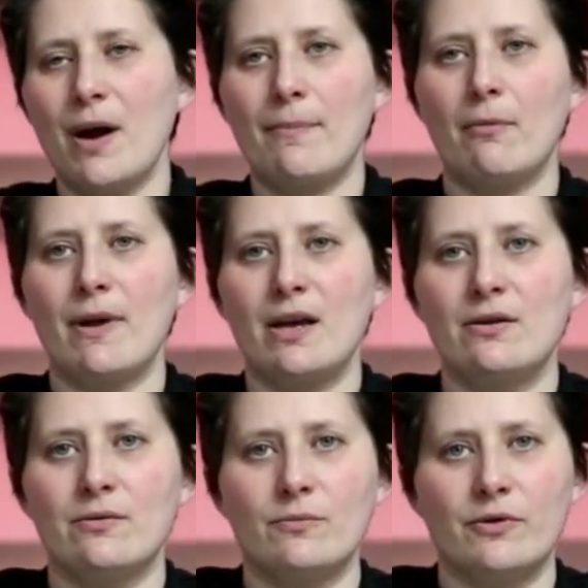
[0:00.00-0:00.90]

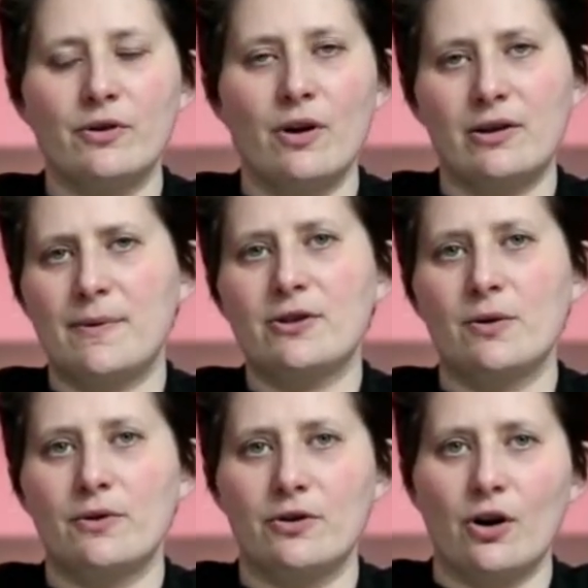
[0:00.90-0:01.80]
peppermint especially
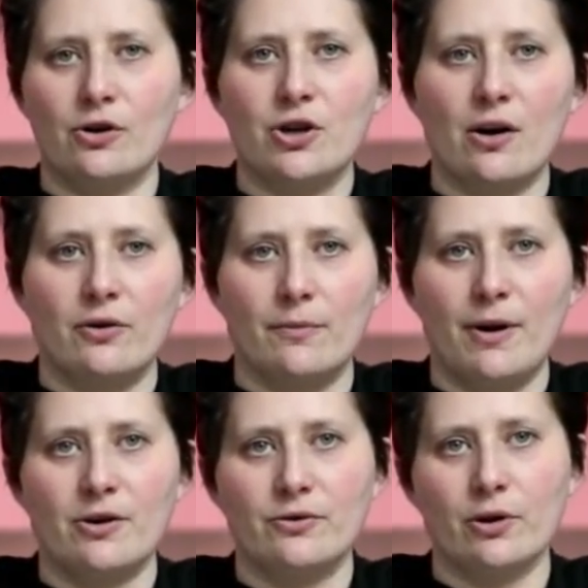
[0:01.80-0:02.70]
with the dark chocolate
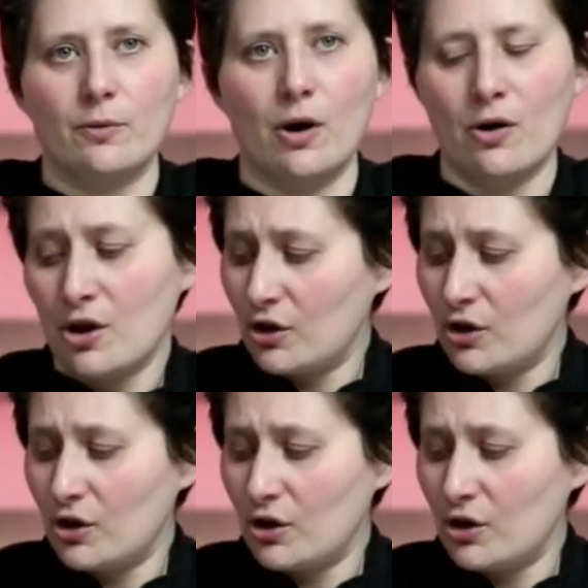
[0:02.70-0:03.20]
pairs really well.